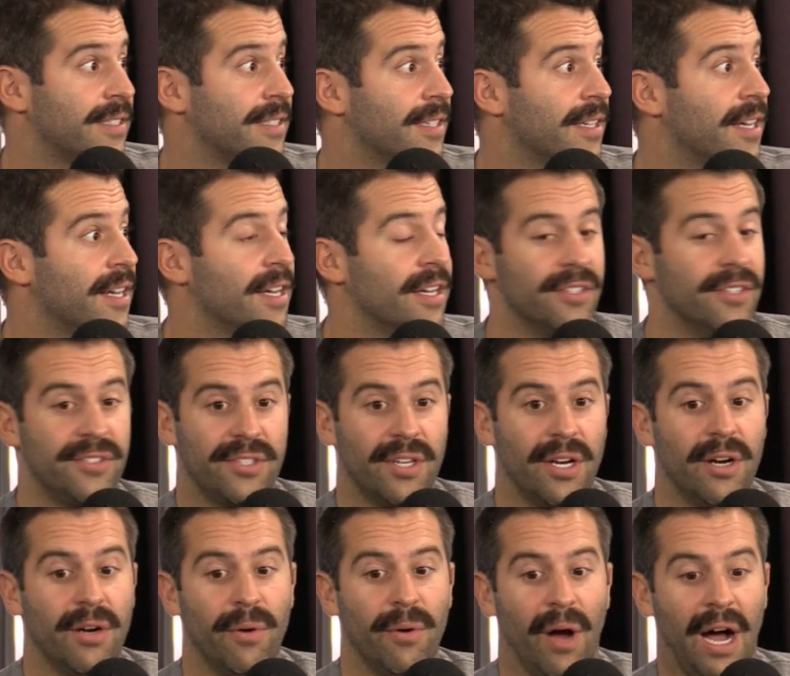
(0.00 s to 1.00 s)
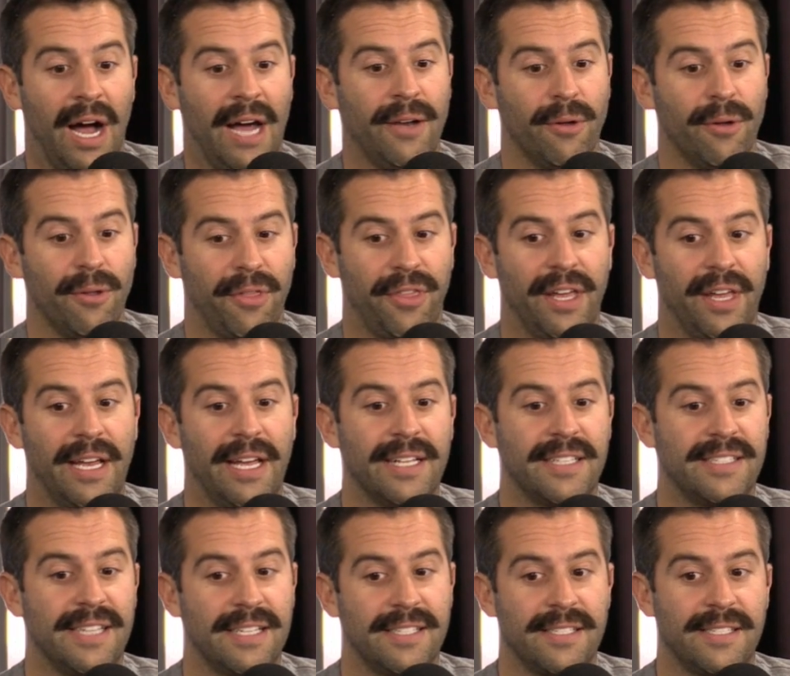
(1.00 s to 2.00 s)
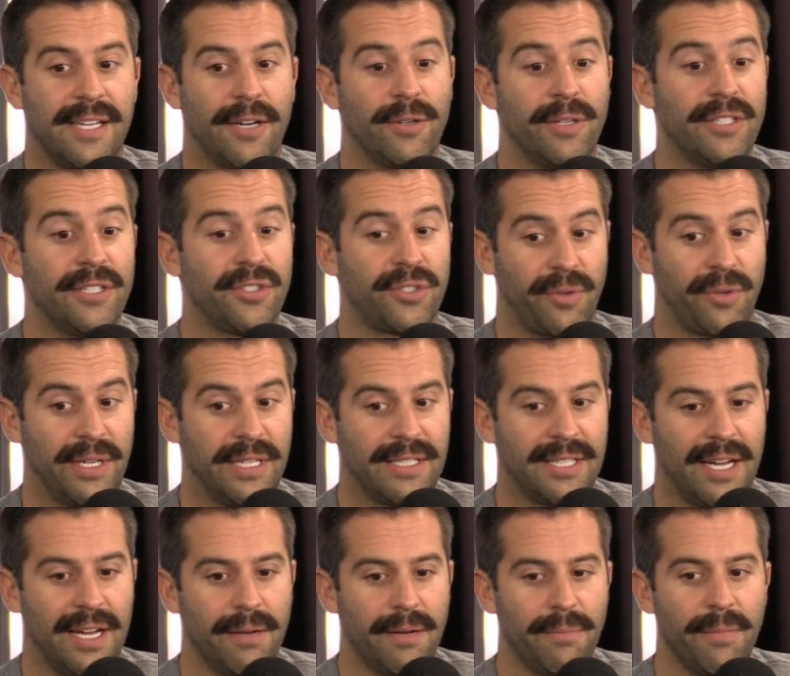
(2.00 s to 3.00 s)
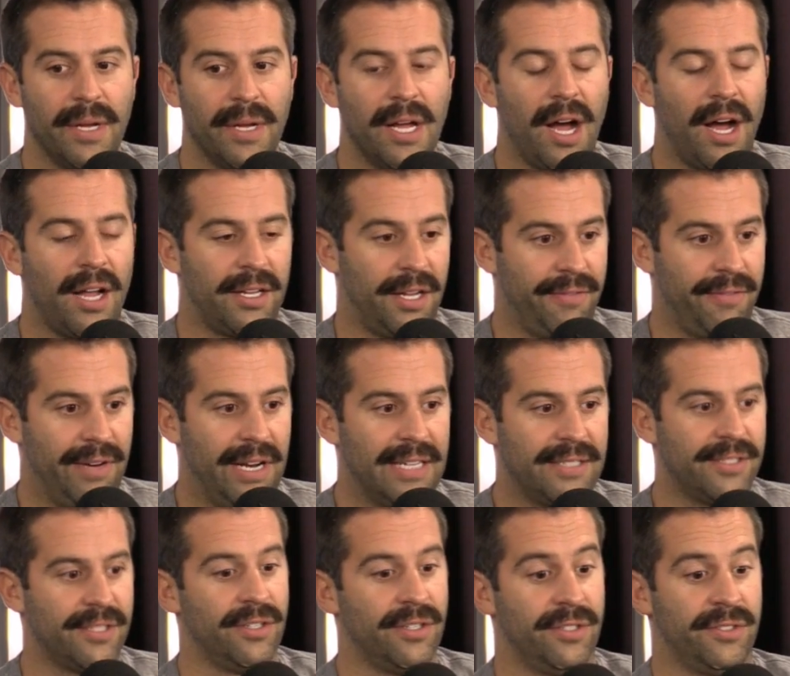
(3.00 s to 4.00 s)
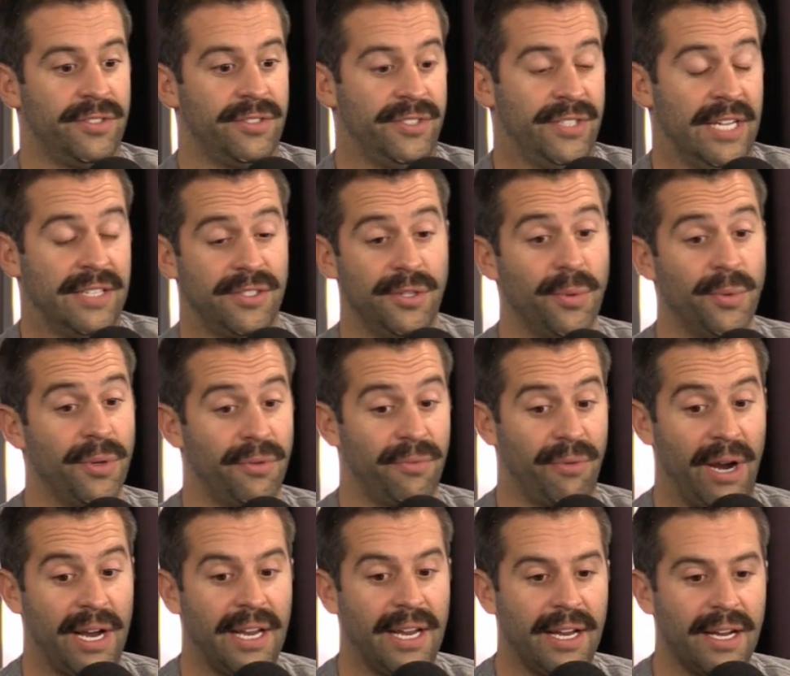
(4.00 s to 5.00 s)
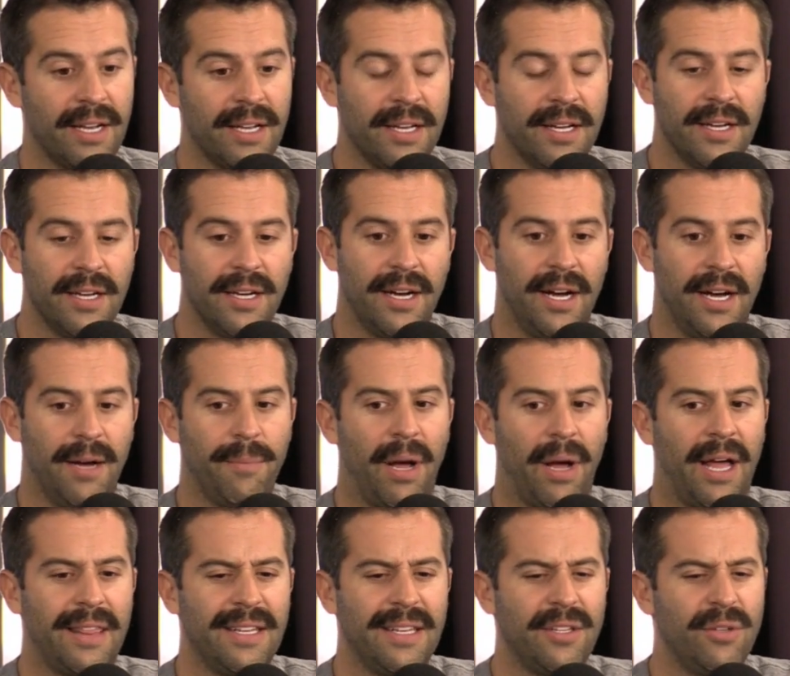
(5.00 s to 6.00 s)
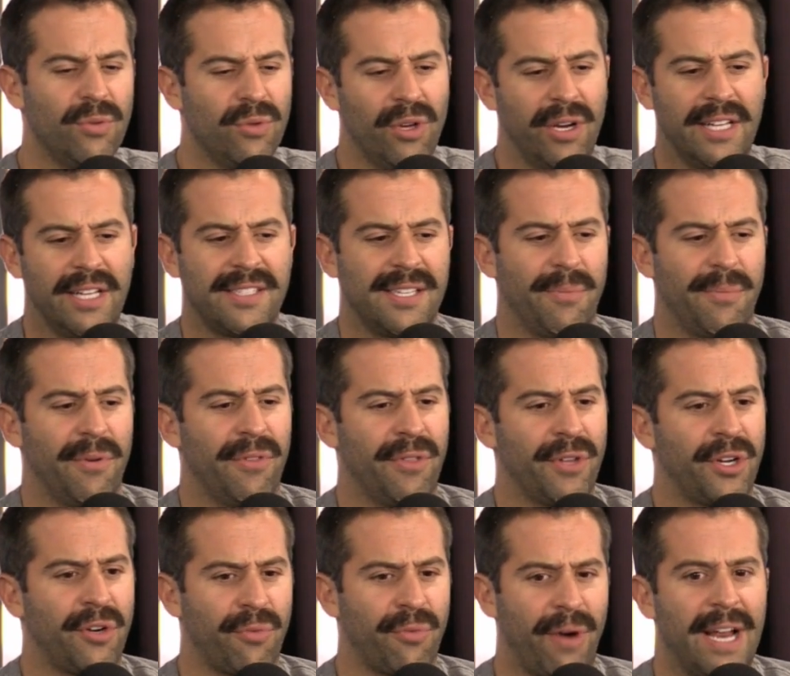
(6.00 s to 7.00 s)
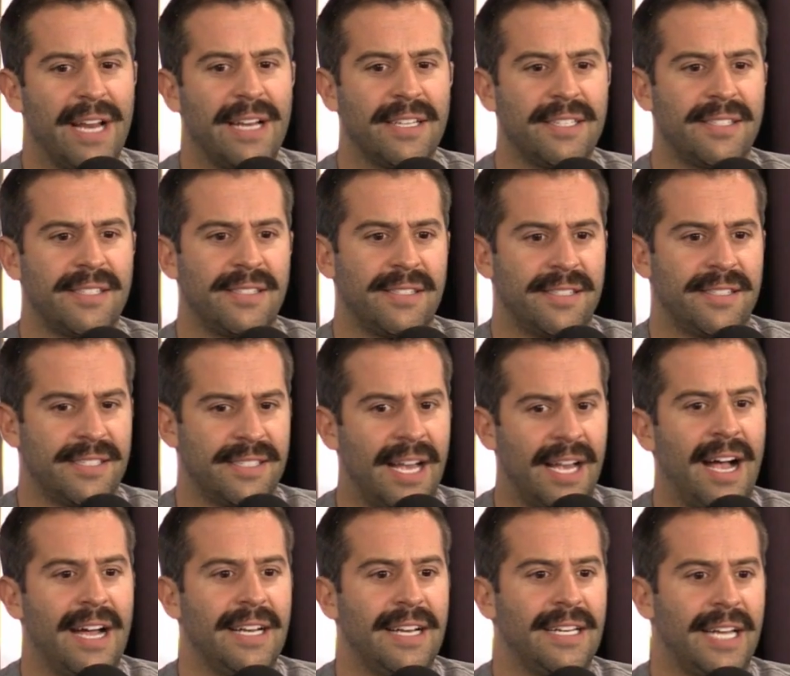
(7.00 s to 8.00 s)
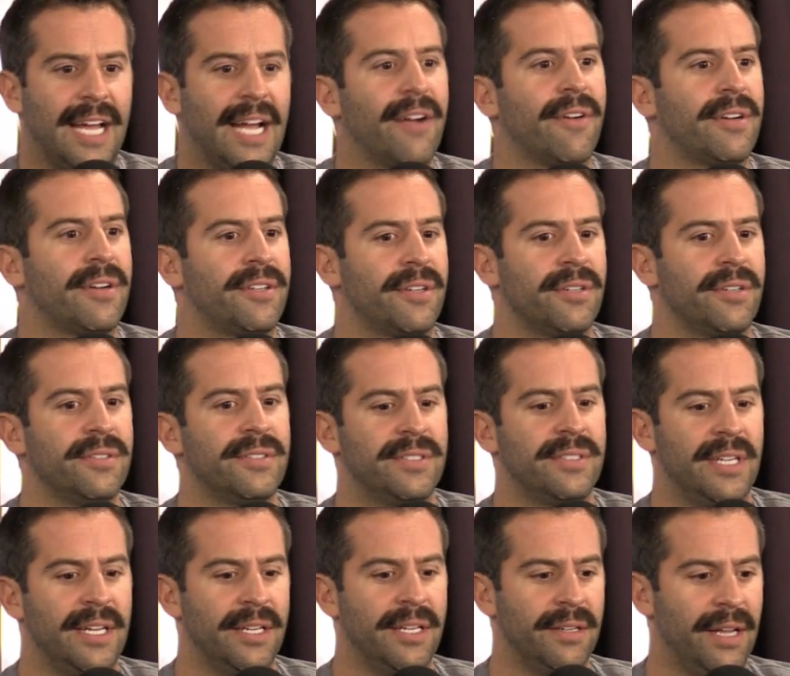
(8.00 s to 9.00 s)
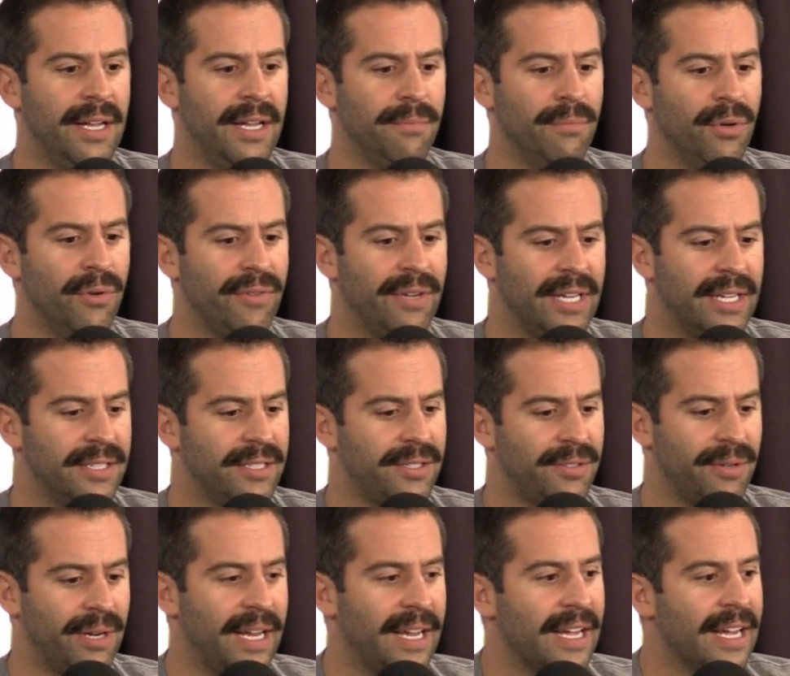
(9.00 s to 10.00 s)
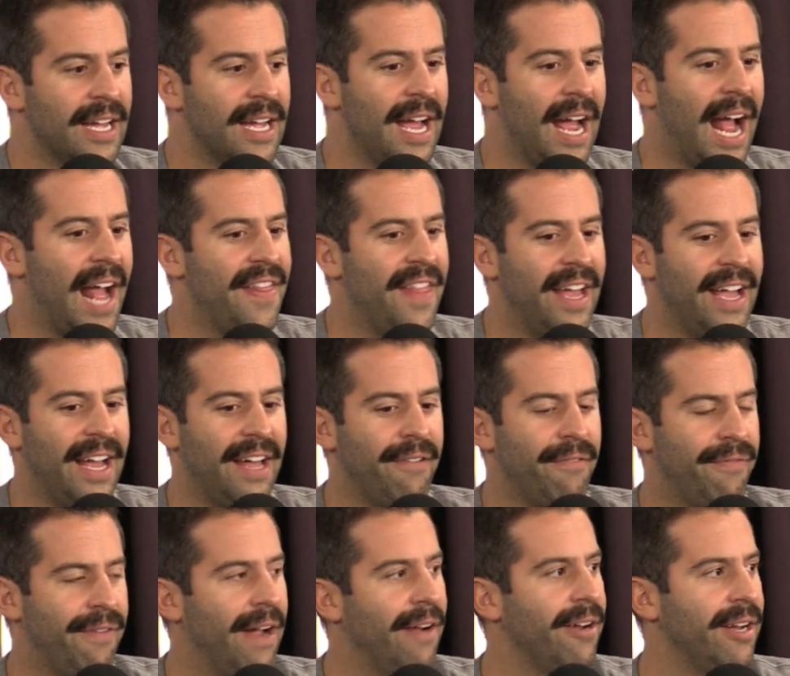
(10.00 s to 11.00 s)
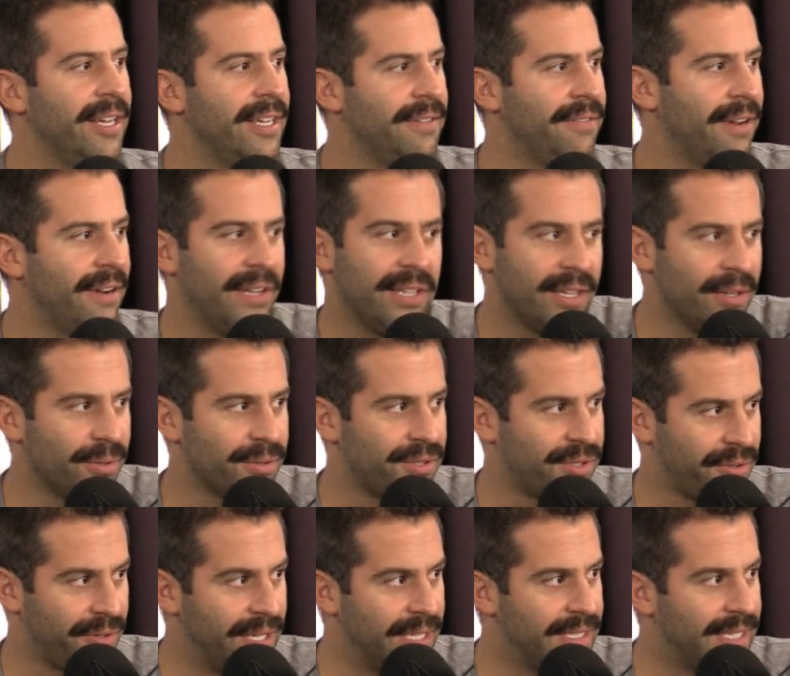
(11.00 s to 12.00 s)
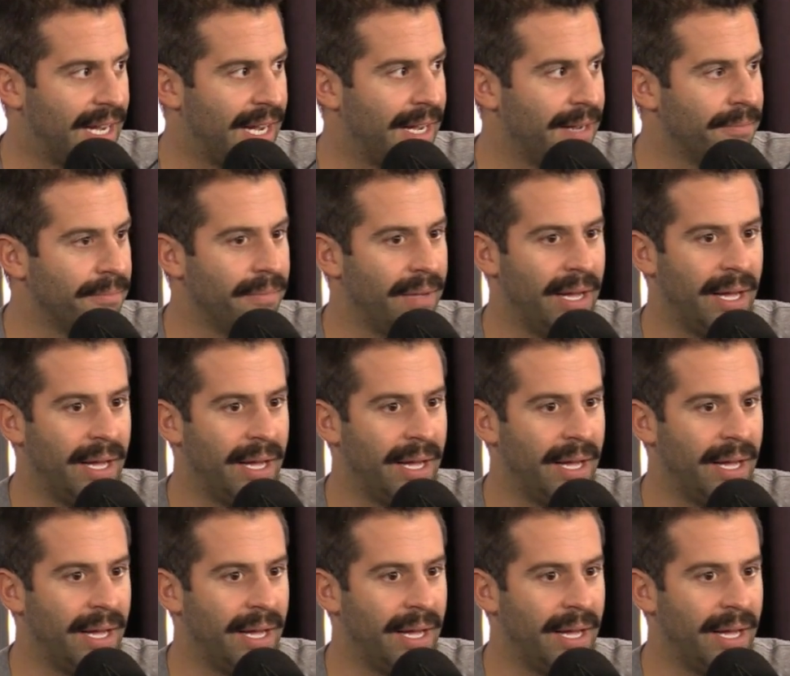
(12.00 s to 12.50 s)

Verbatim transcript: Mm-hmm. So I don't think it's necessarily screen time. A lot of it has to, has to do with writing. Um, I think you look at some of the greatest side characters in, in movie history, and they had very, very little screen time,